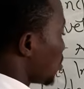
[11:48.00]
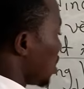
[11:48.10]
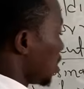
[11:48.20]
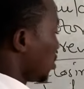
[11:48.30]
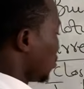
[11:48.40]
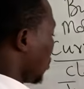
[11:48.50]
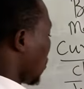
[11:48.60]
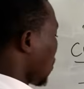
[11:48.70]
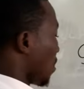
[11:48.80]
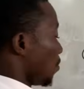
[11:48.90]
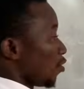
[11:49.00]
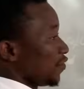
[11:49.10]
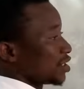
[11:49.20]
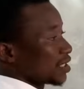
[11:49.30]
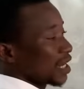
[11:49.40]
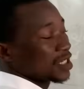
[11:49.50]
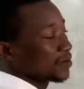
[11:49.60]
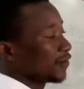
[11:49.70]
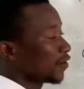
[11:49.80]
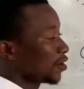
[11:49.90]
the provision that is
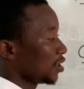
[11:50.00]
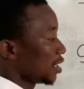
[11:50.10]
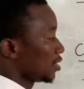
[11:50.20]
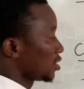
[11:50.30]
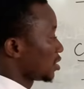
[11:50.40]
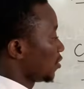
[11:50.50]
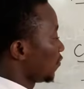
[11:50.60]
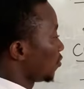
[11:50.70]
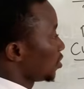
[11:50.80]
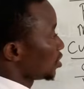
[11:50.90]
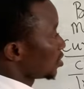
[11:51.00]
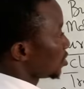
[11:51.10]
being found in the additional information.